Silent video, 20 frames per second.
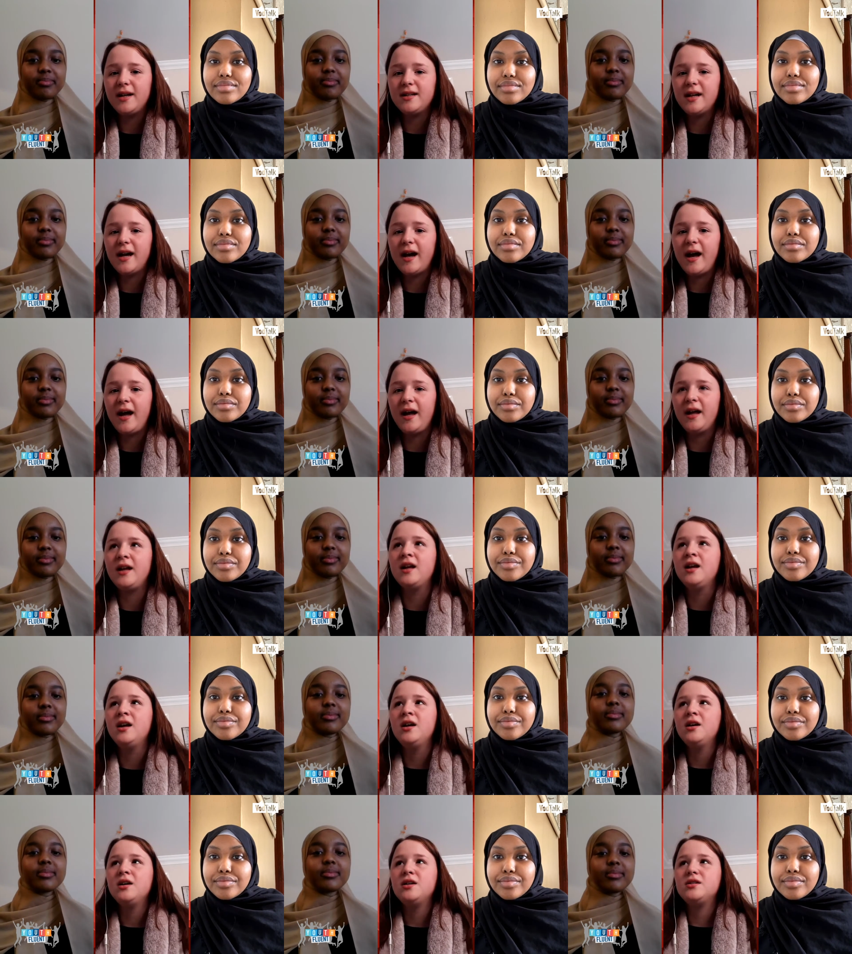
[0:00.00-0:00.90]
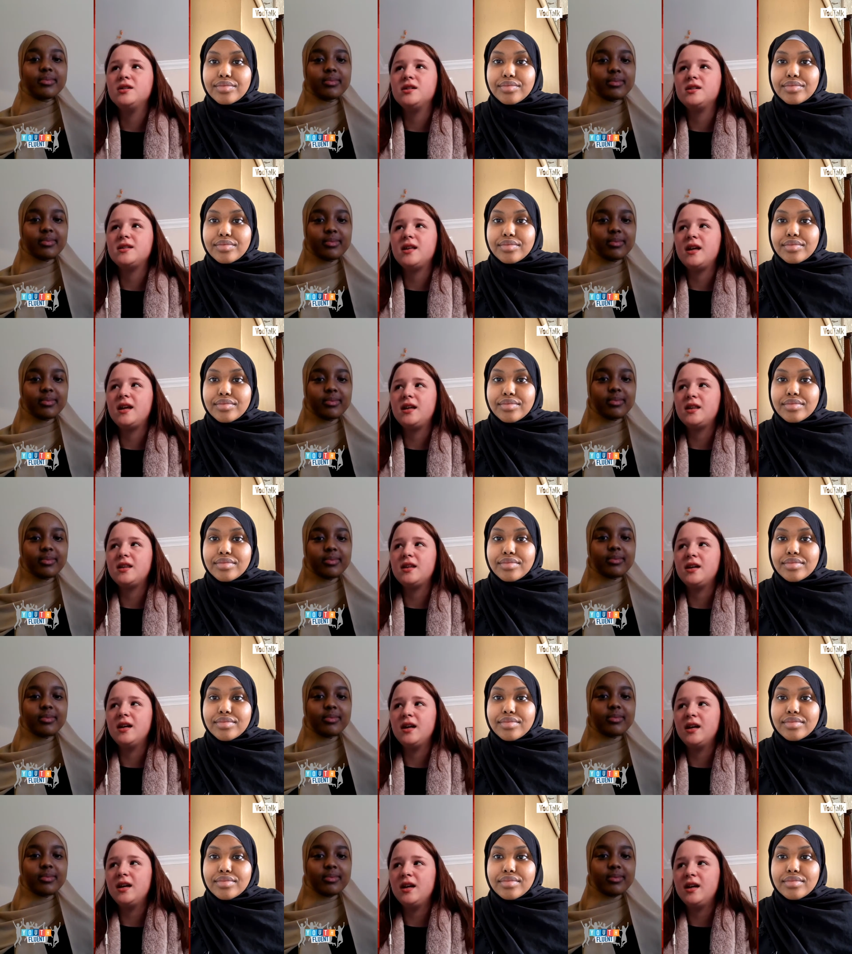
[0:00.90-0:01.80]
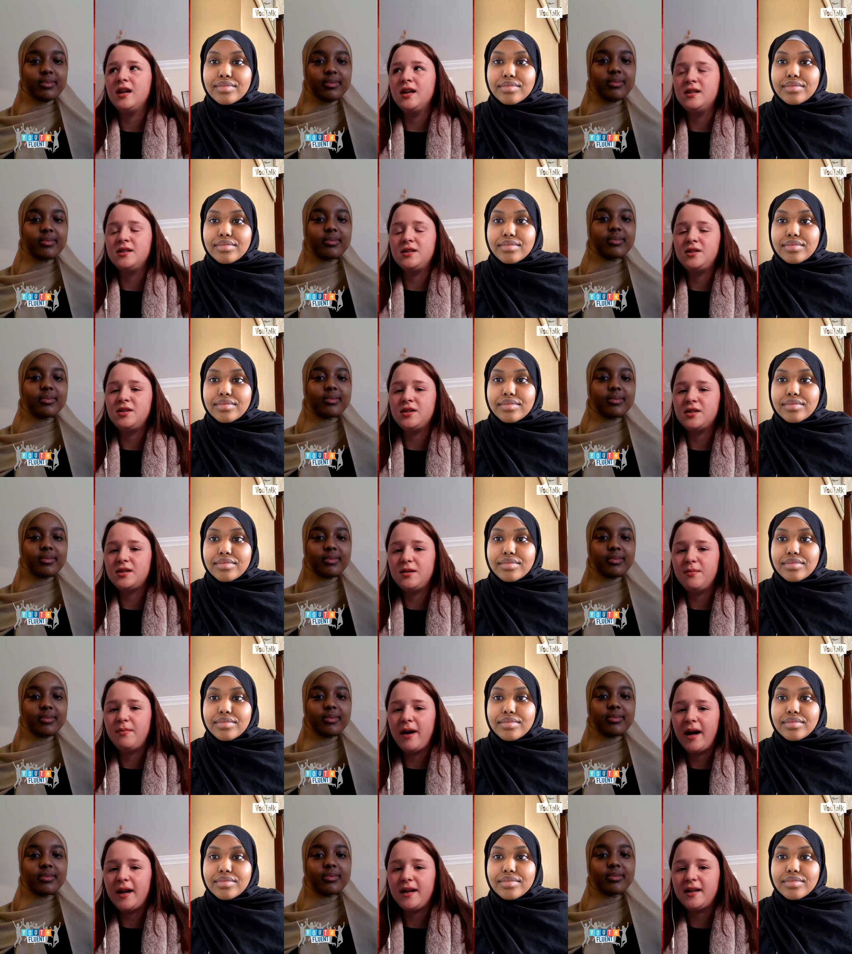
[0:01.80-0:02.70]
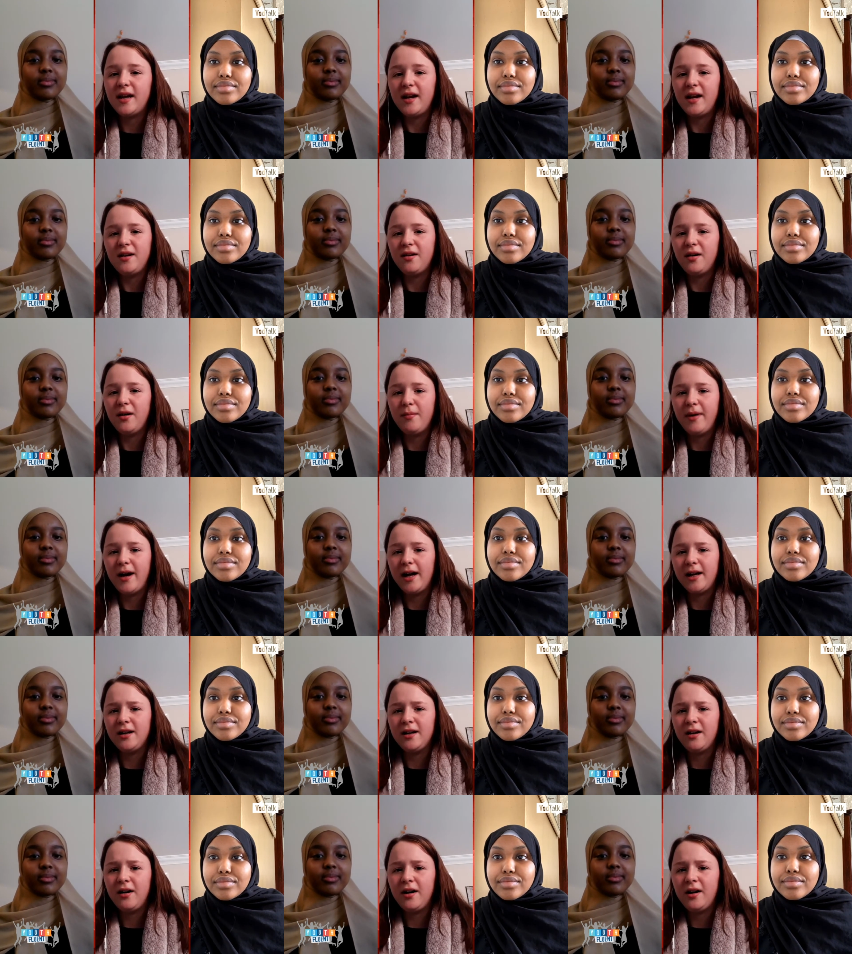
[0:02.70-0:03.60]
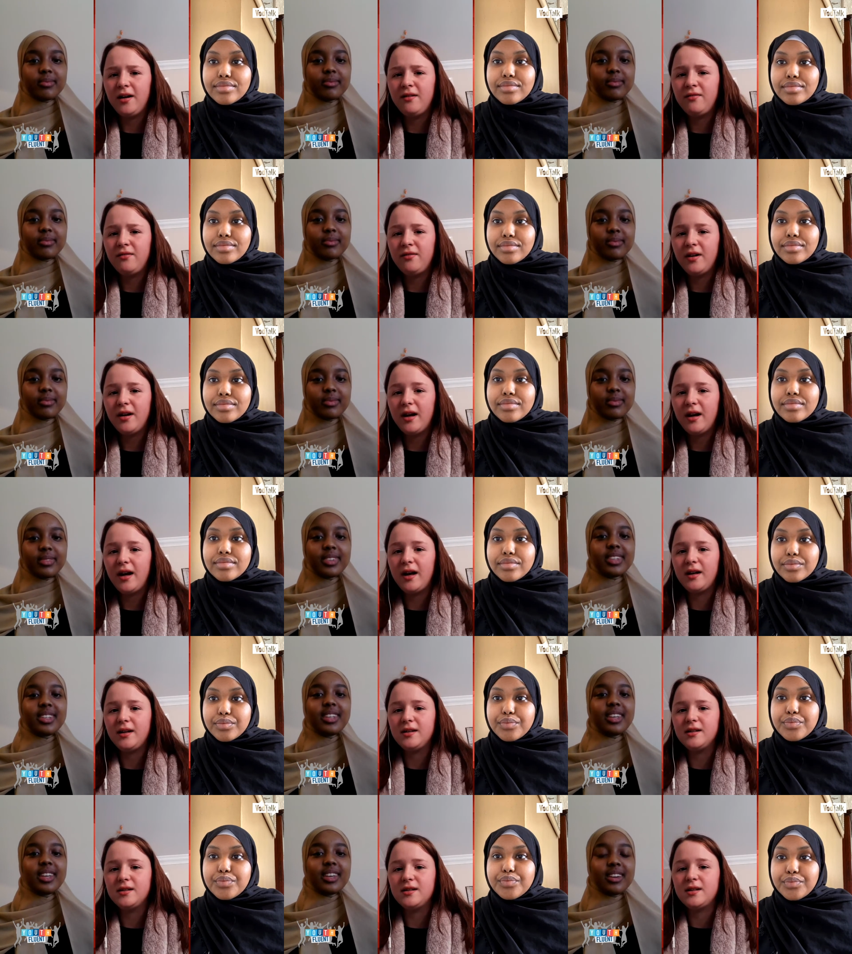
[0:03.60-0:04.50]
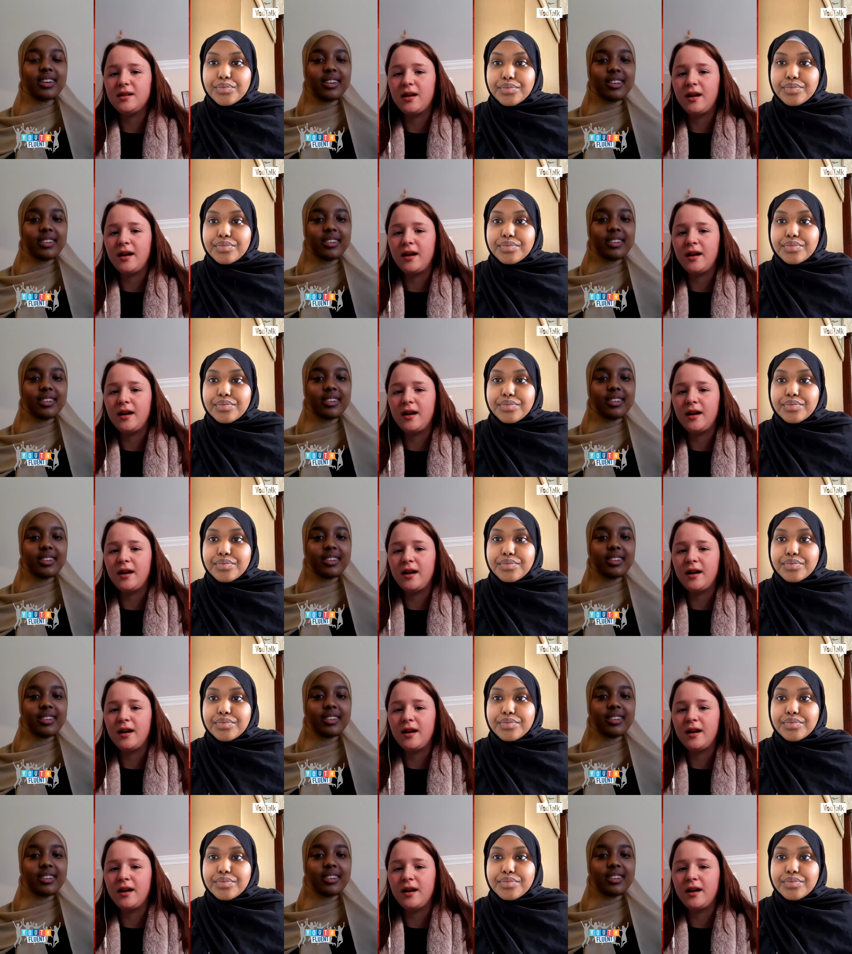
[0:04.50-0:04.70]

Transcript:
Speaker 1: day, just think that it's just a bad day, not a bad life, and mm-hmm.